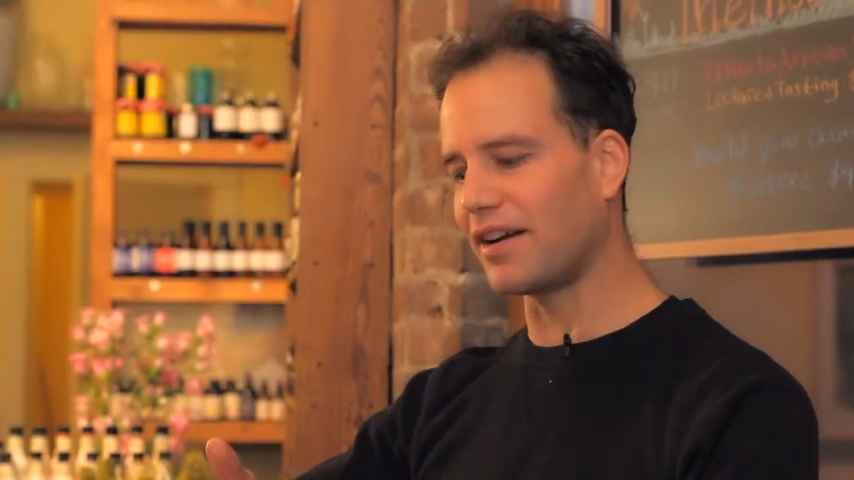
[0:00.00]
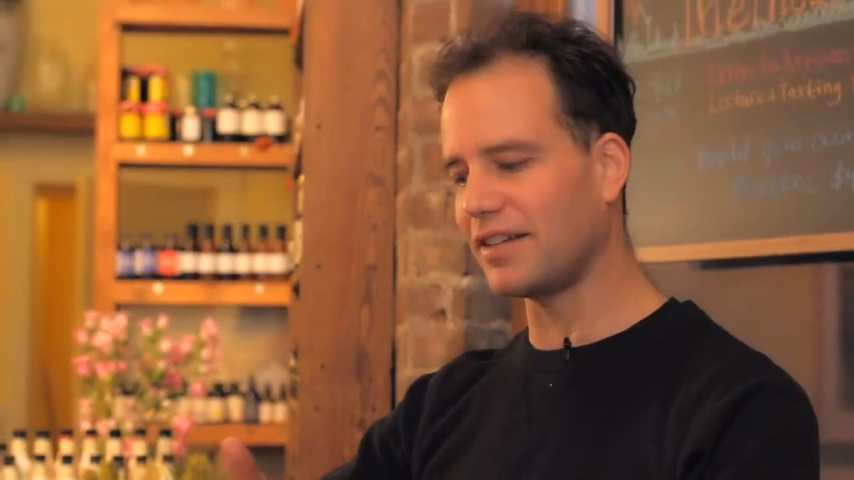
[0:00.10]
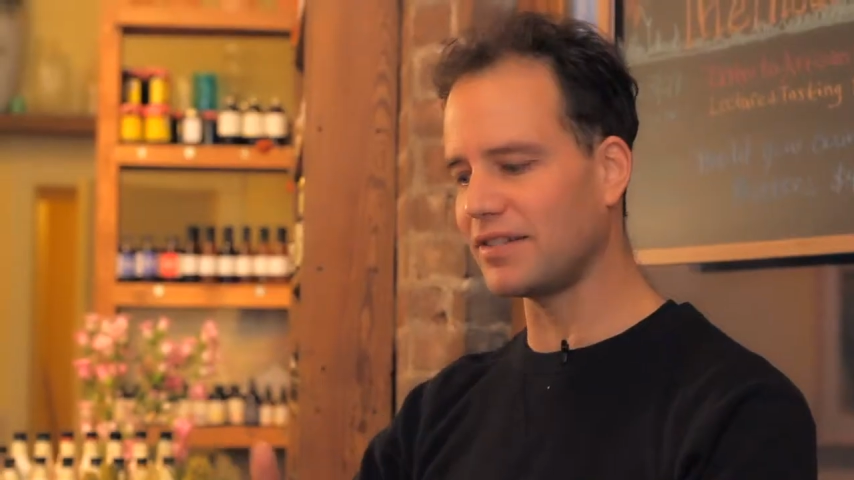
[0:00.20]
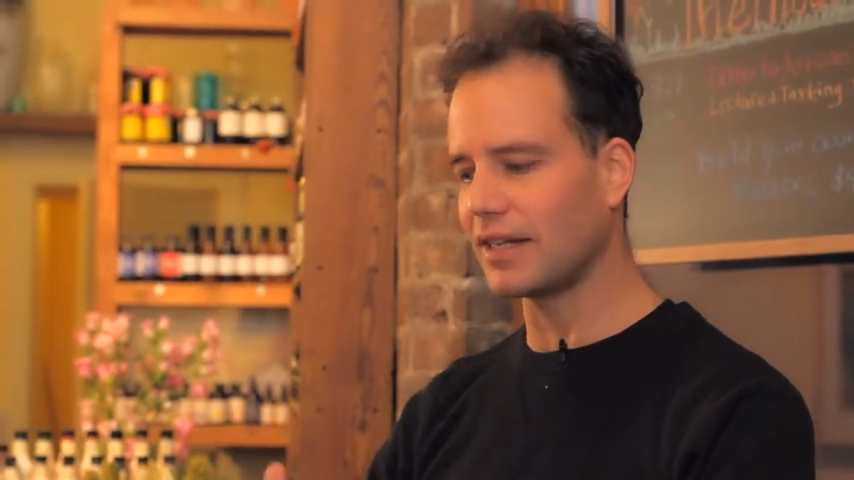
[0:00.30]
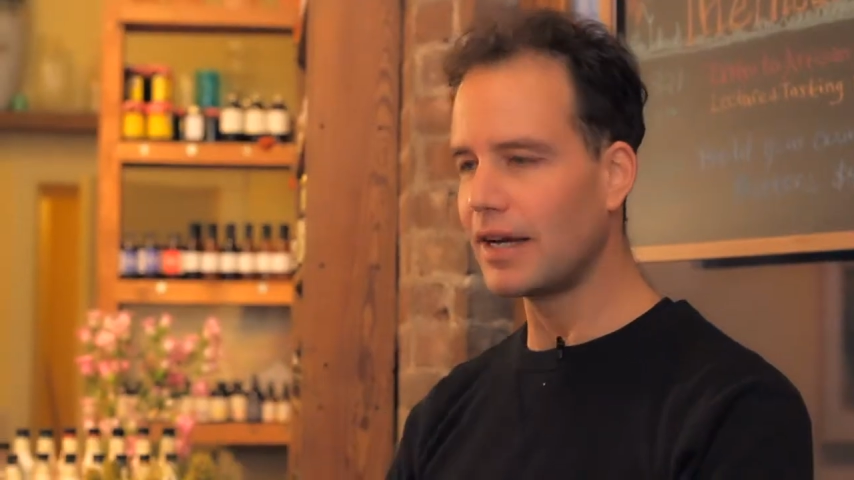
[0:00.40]
it
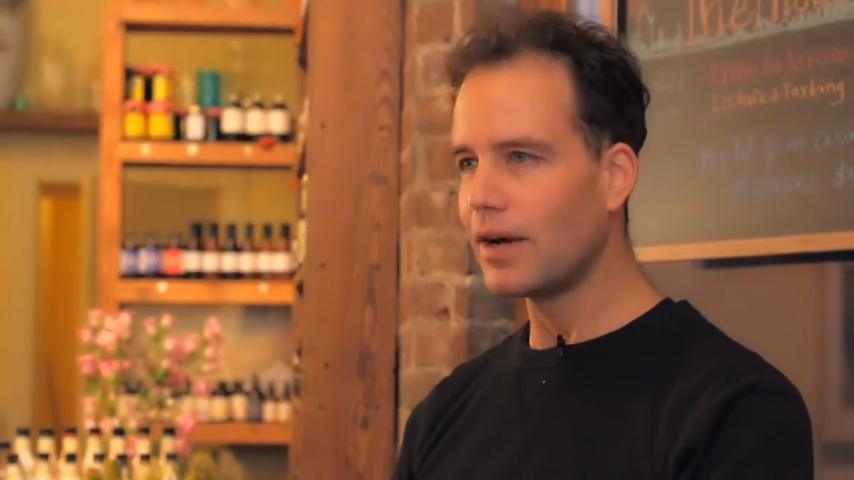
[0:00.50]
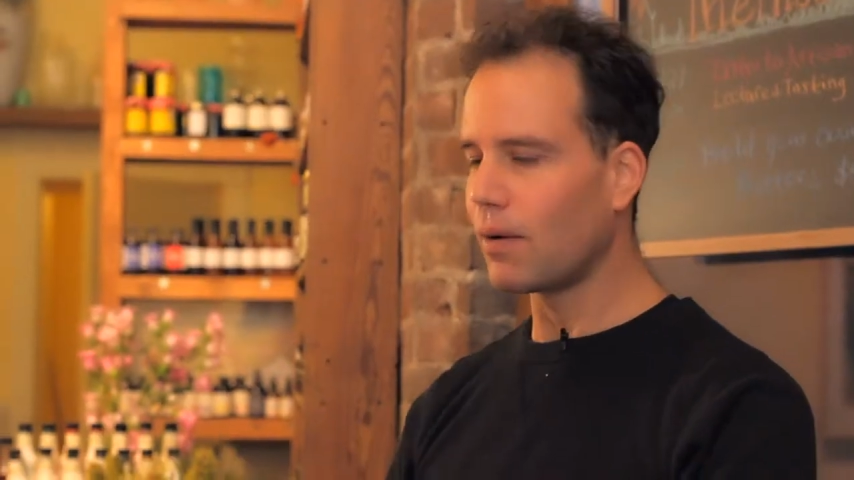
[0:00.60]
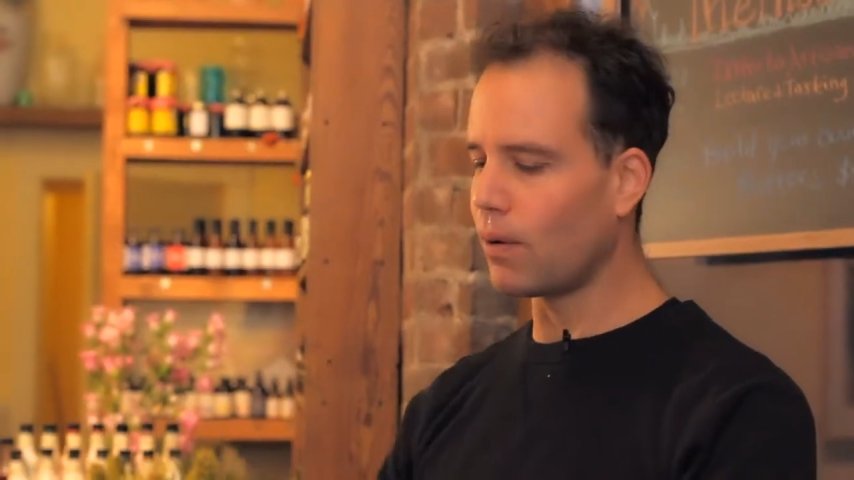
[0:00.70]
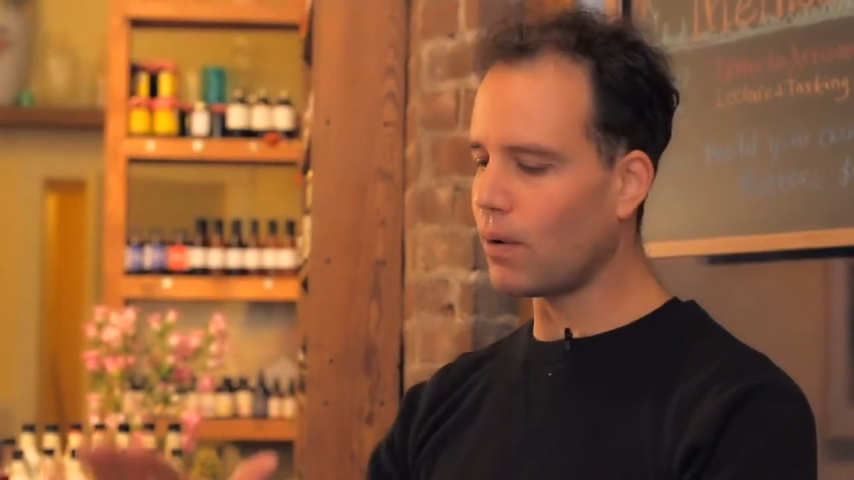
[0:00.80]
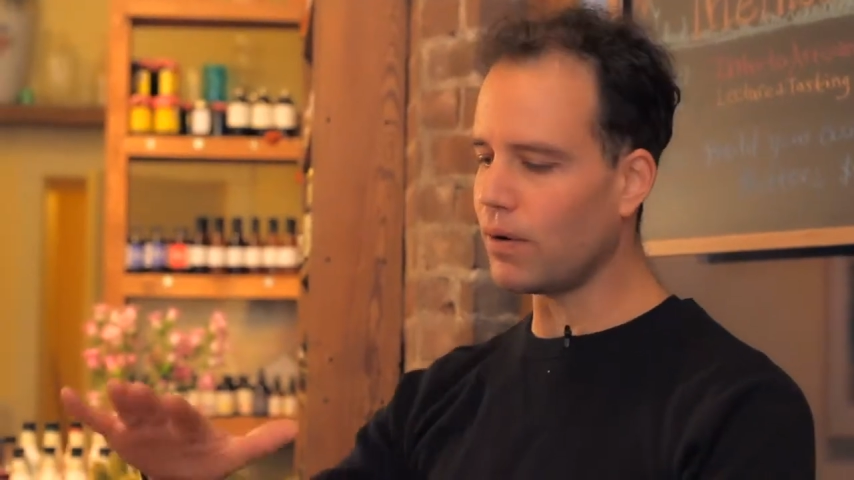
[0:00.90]
is.
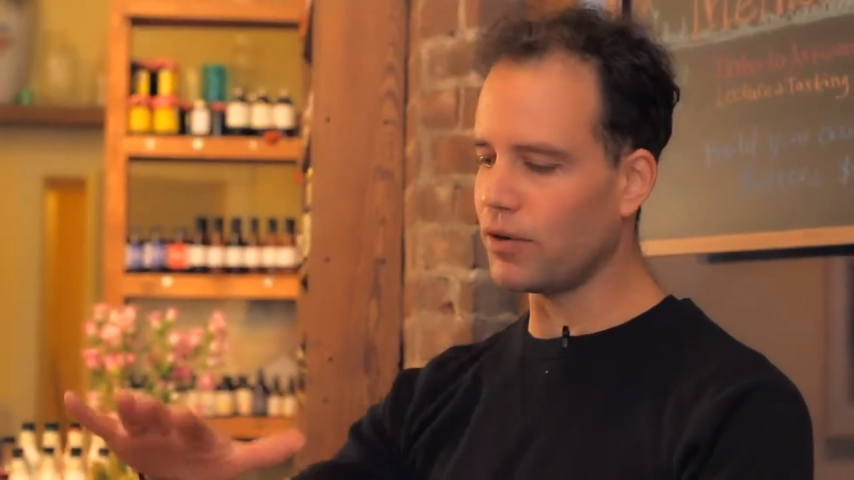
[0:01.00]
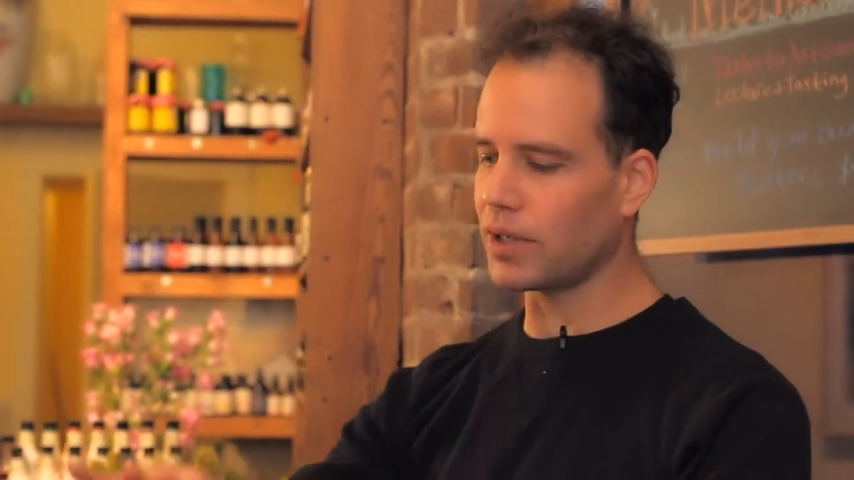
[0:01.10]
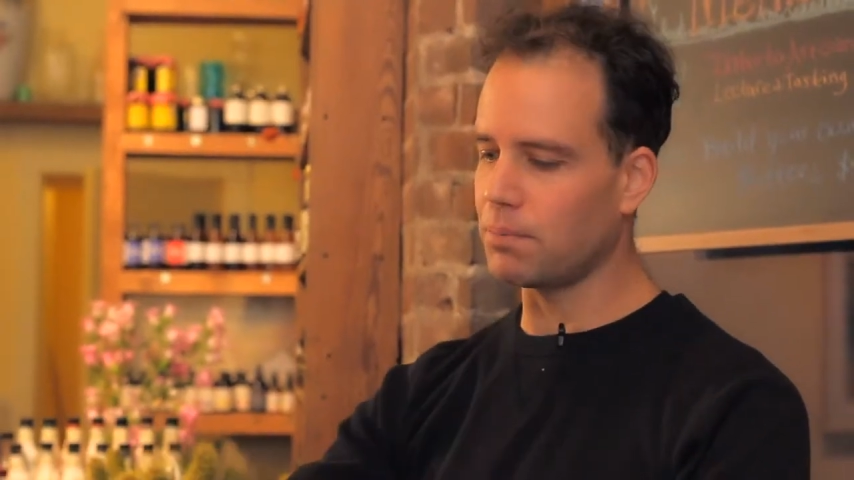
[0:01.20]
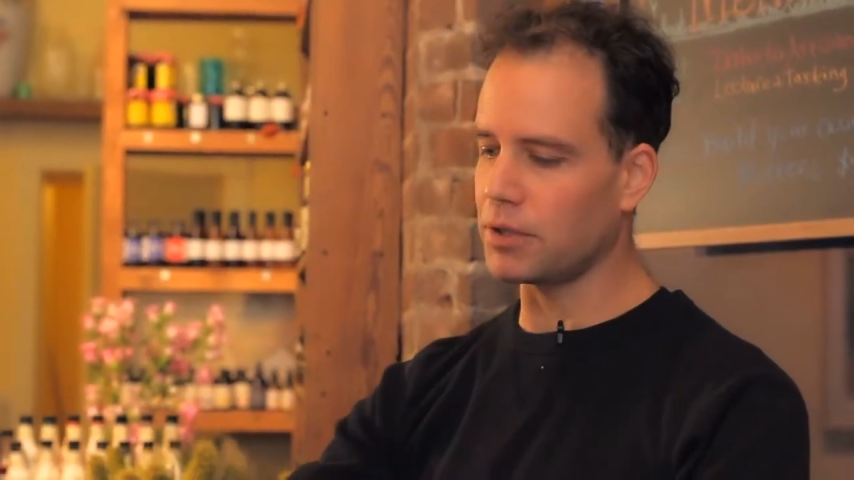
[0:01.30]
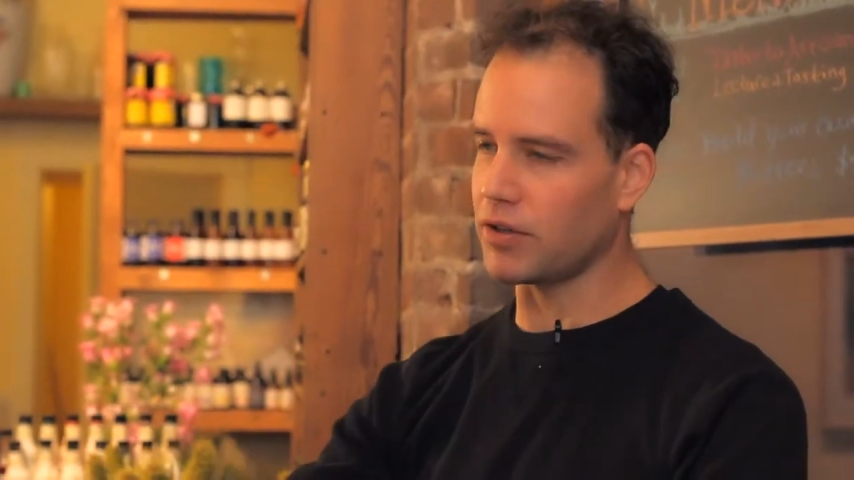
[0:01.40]
Or you
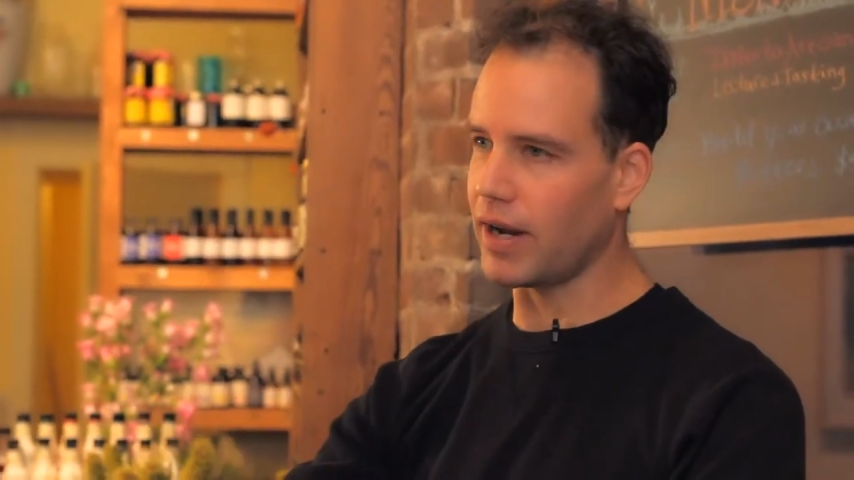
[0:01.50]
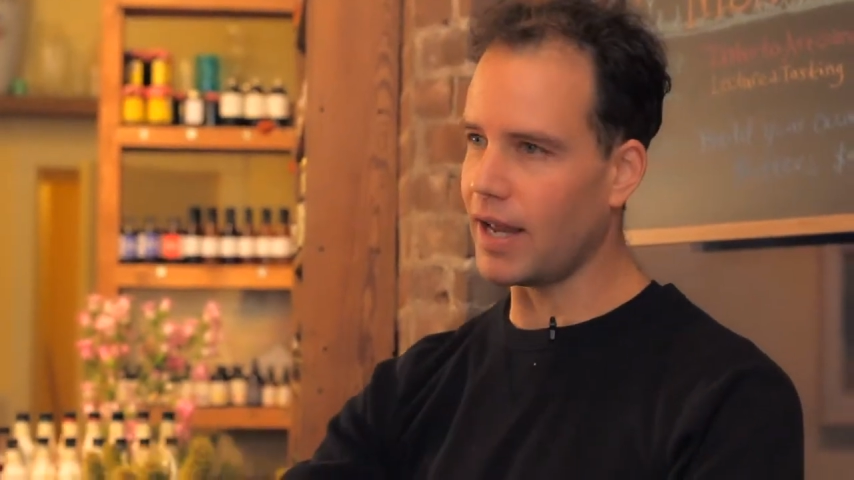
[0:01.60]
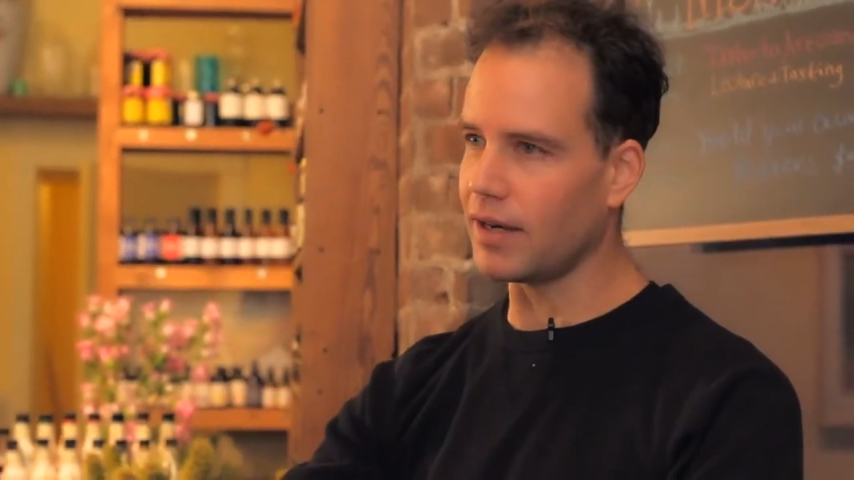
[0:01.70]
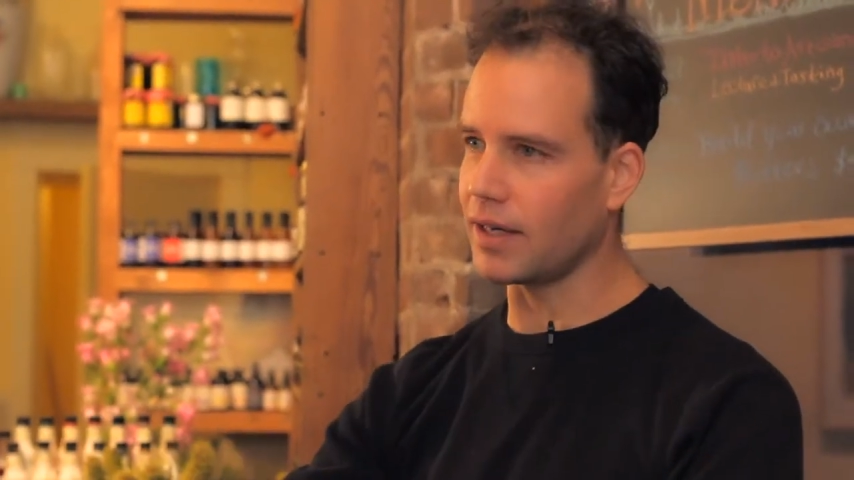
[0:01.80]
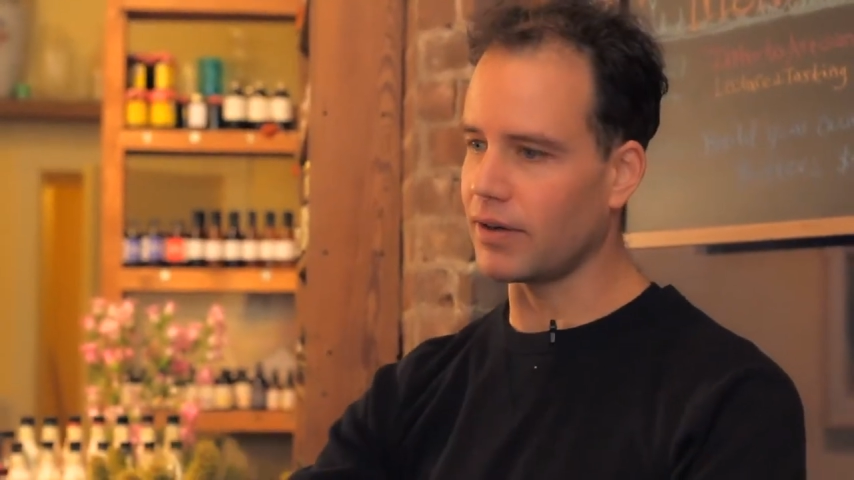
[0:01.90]
can put your
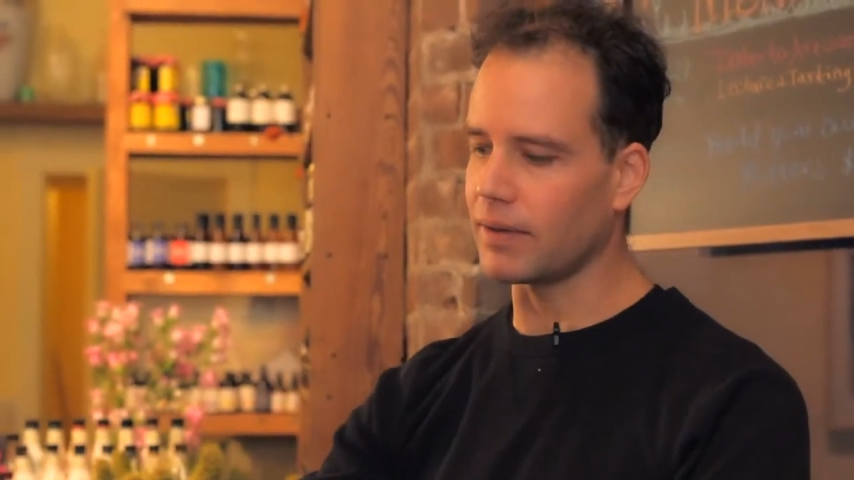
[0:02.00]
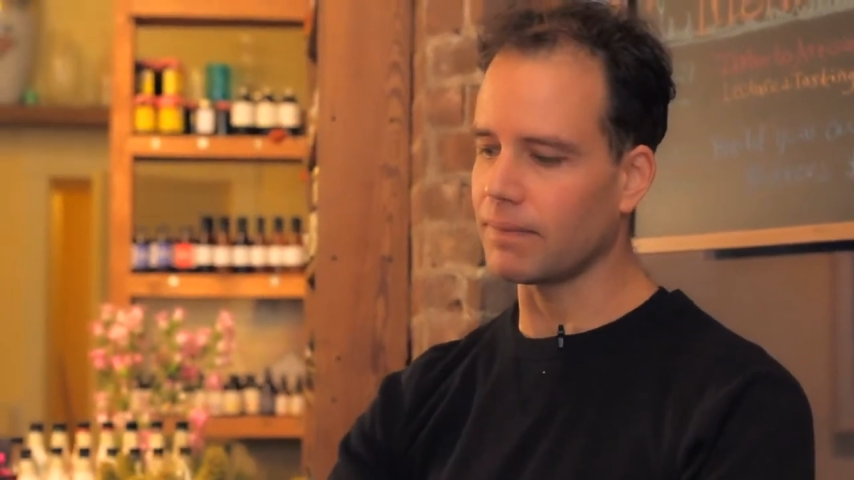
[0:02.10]
hand near it.